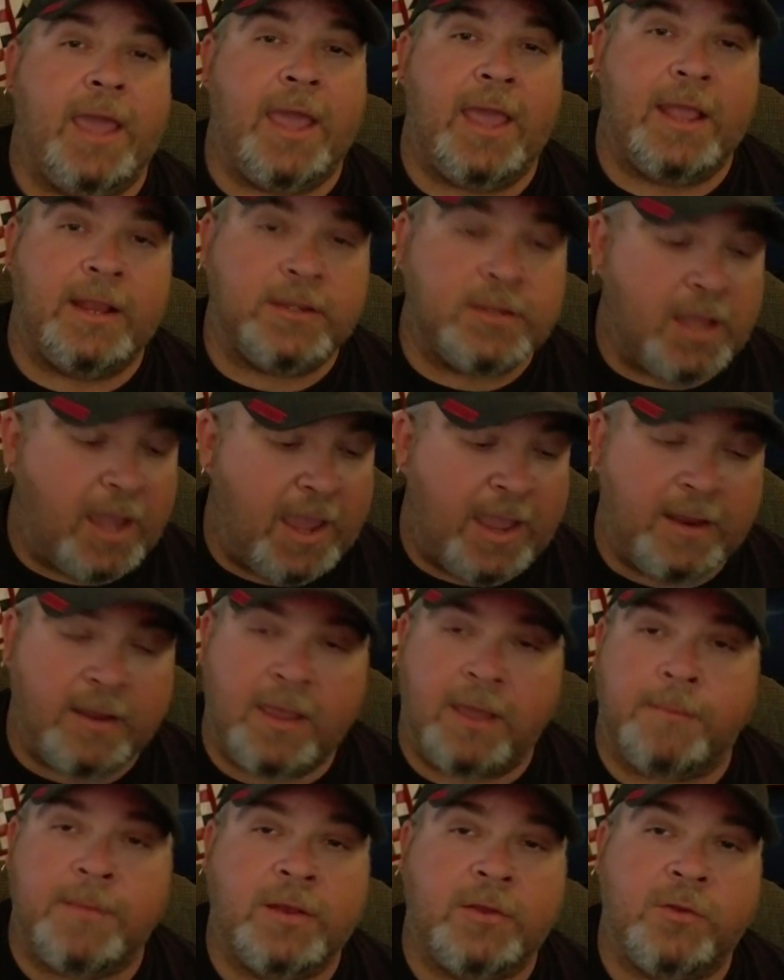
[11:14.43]
and
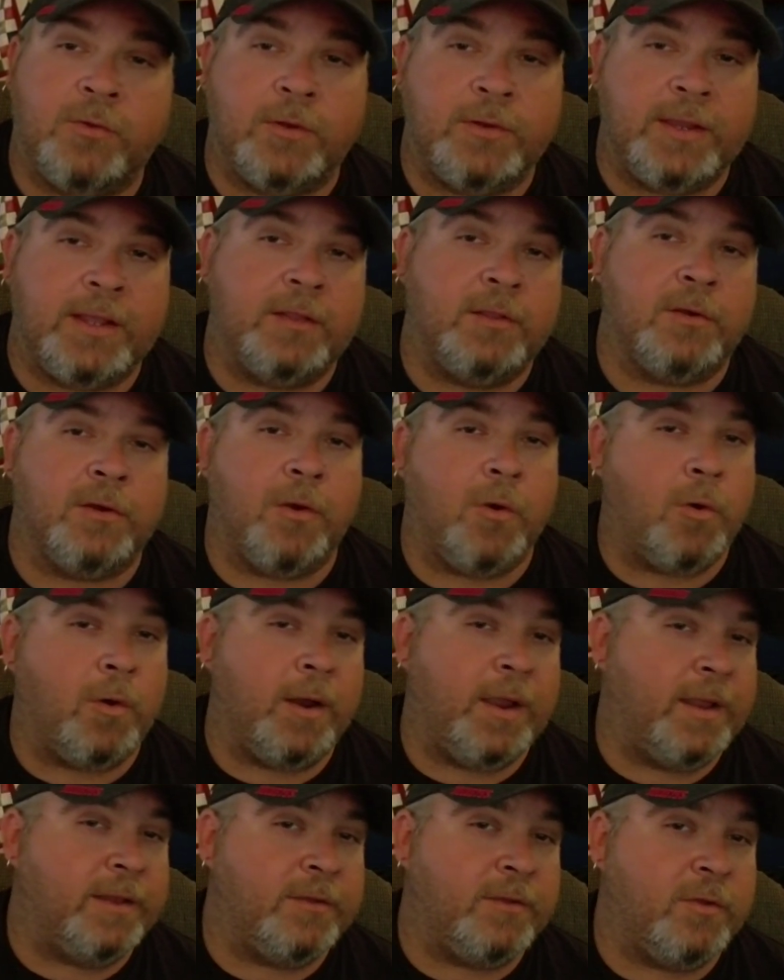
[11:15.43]
come into a dealer or
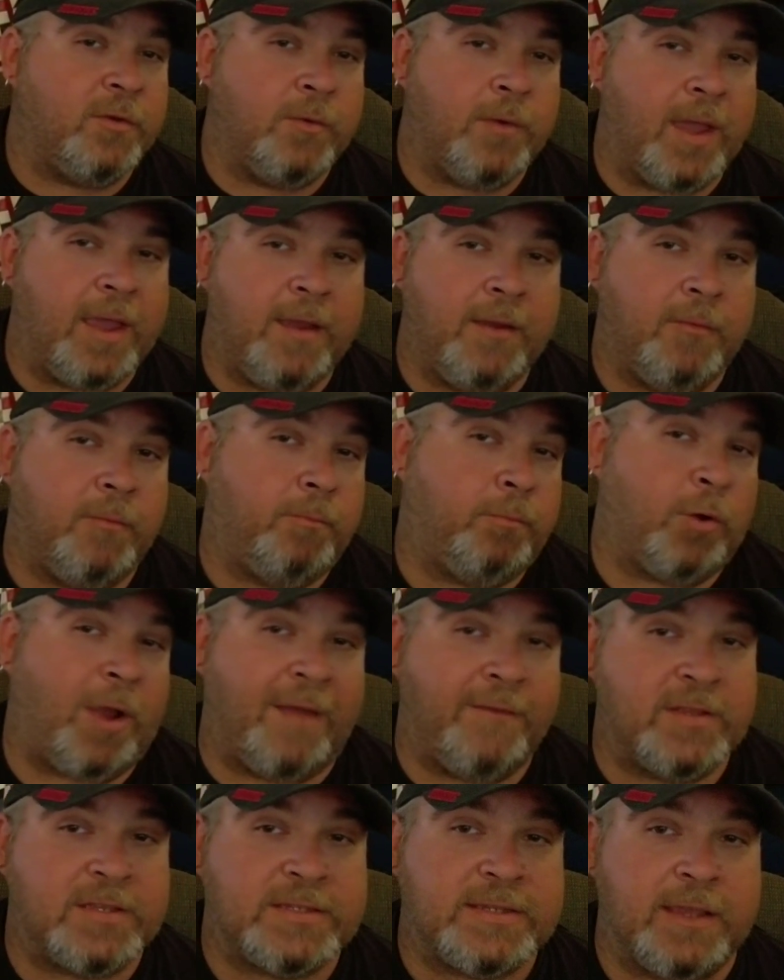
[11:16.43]
into a
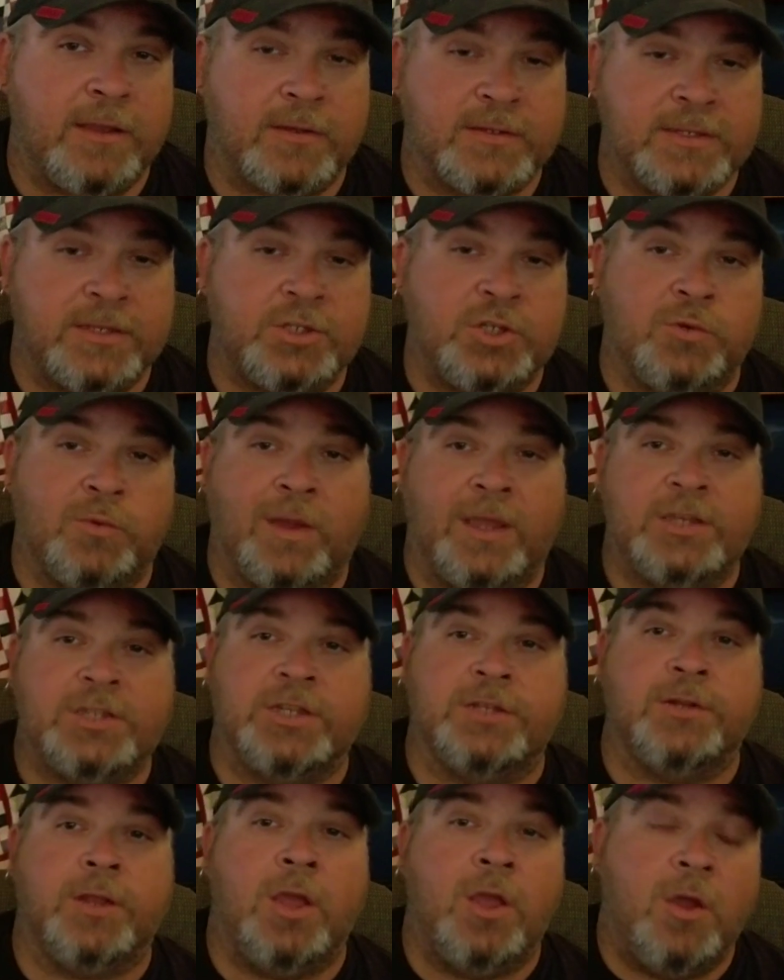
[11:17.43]
private sale
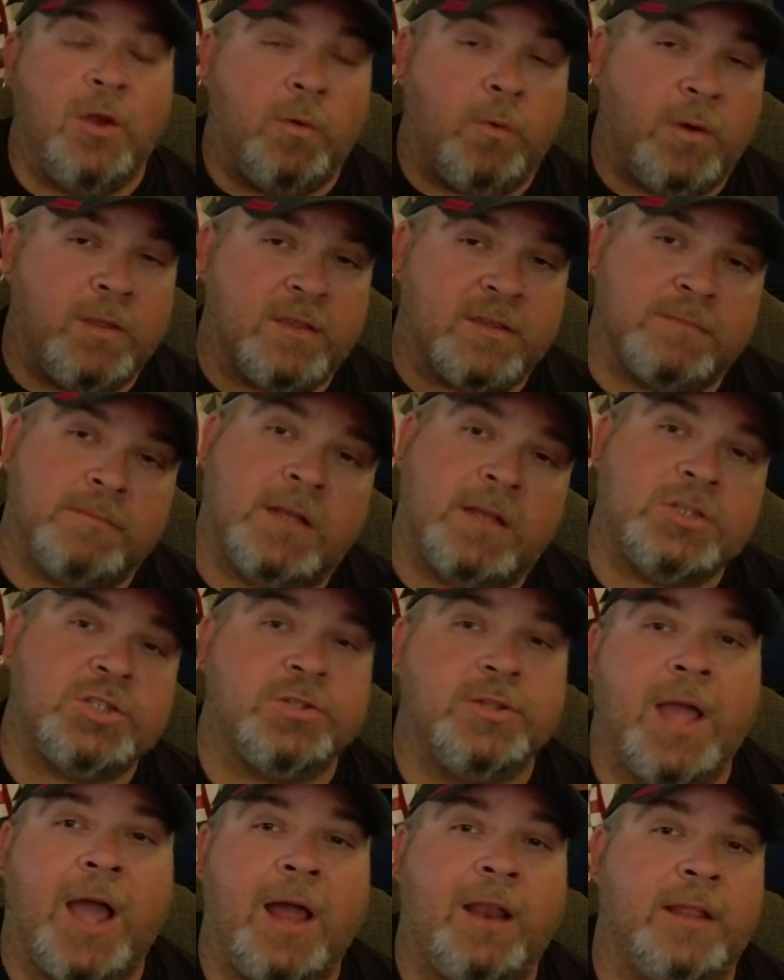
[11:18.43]
situation with as much
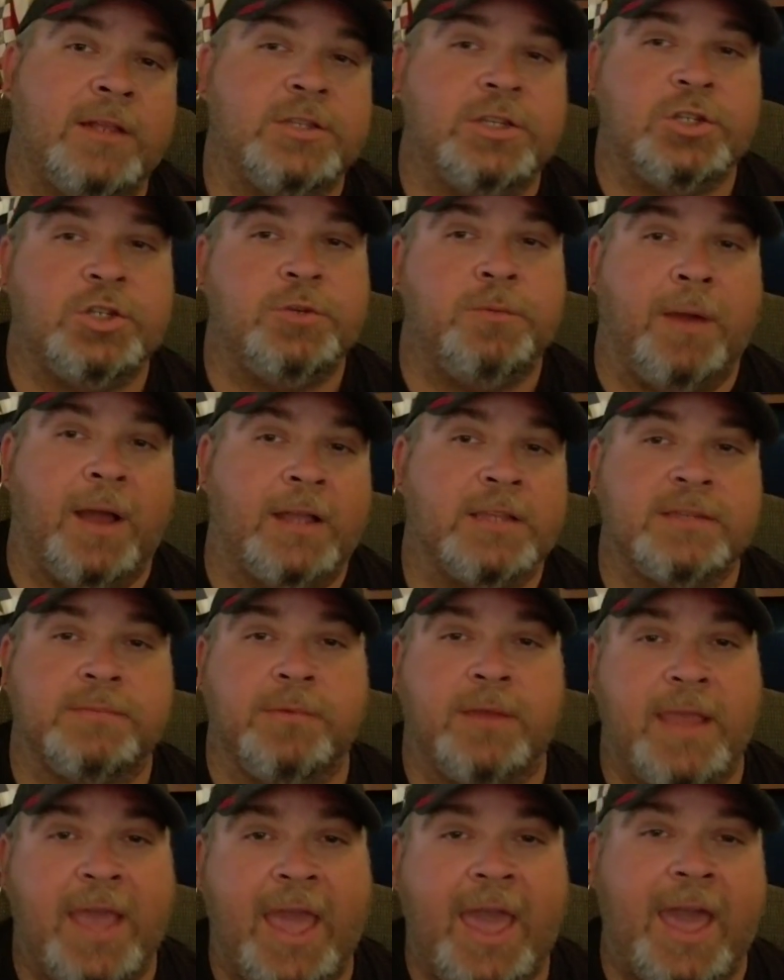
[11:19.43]
knowledge as you
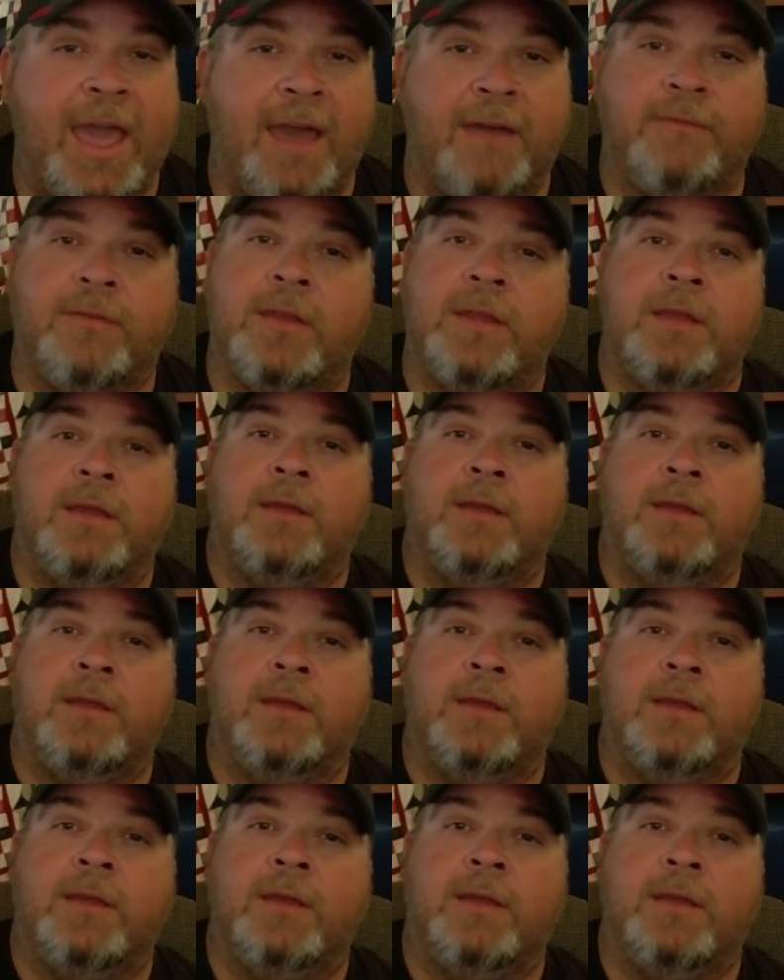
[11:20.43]
possibly have